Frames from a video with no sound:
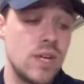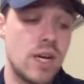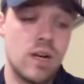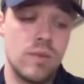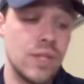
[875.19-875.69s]

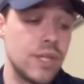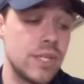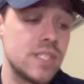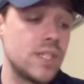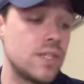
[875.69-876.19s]
Uh, the
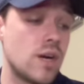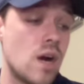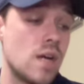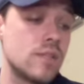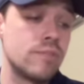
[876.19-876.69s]
lyrics in it are
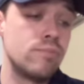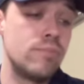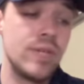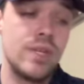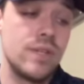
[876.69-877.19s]
awesome.
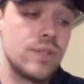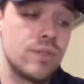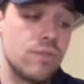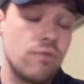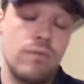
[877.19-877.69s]
Beat
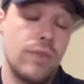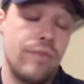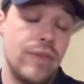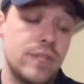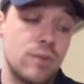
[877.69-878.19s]
is it
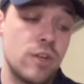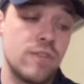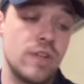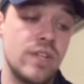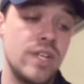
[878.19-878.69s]
fits
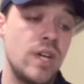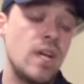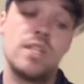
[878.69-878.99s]
perfectly.